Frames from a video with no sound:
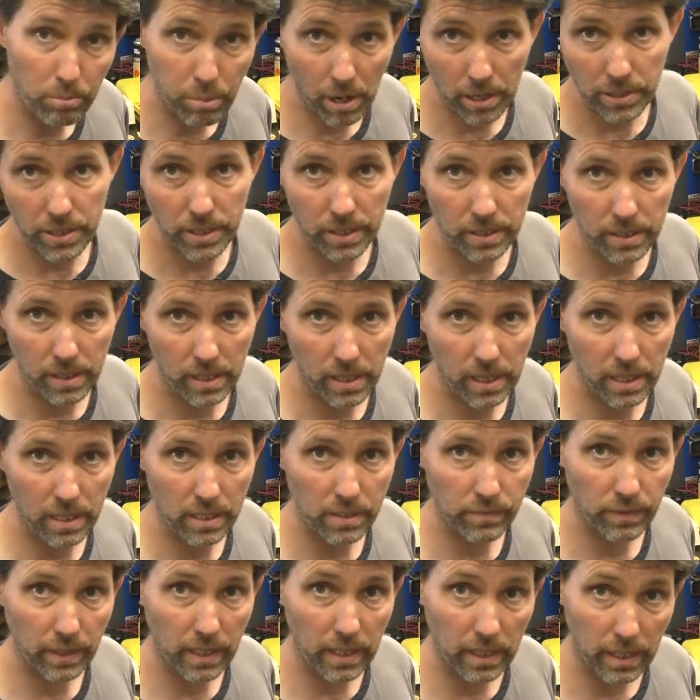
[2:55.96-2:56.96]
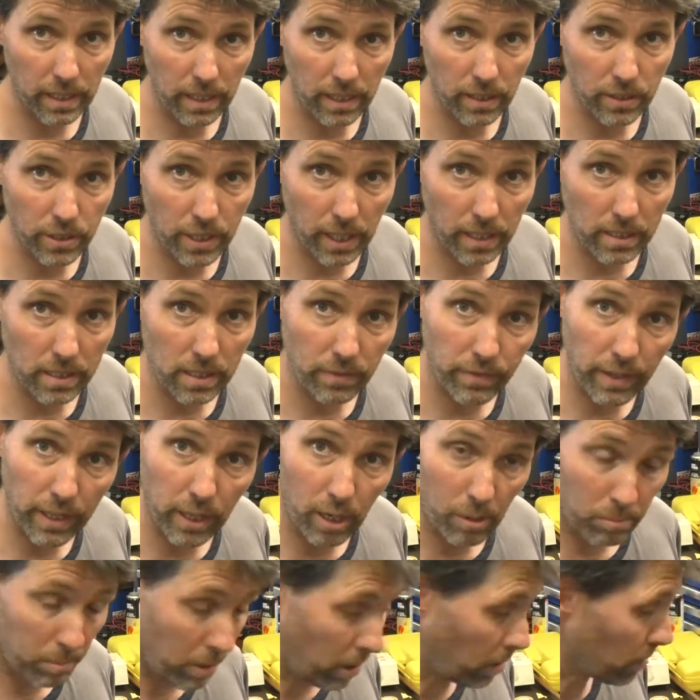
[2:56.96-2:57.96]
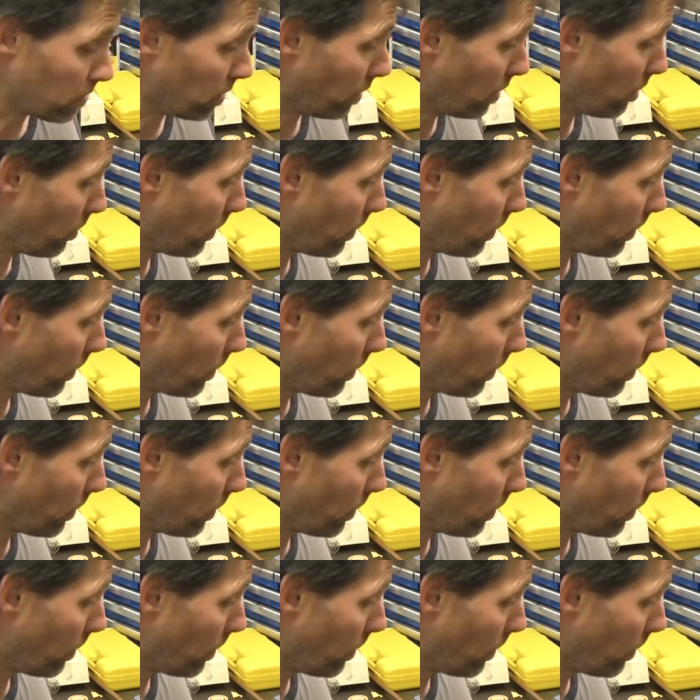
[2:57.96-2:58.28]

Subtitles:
brushes and things for cleaning jets if they got blocked on